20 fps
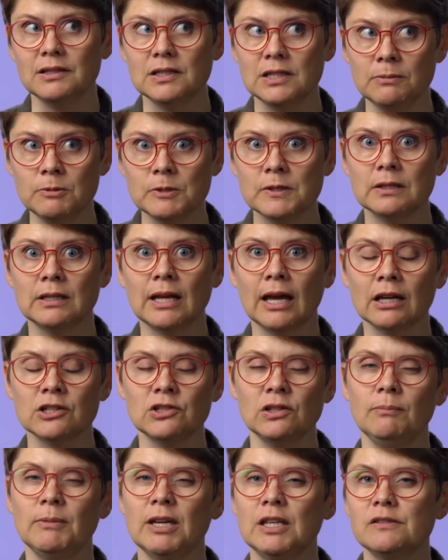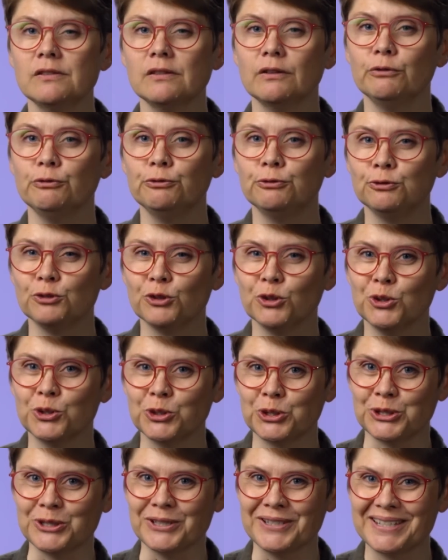Tibicen actually means
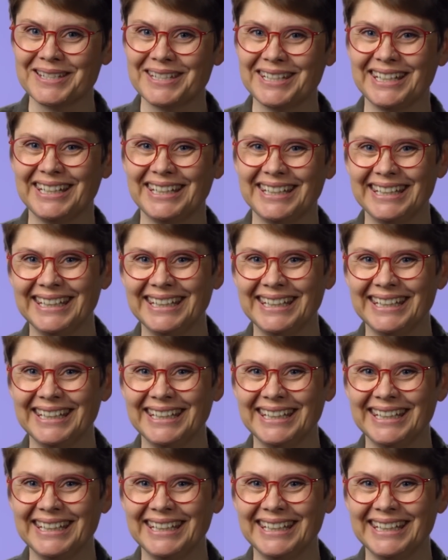flautist,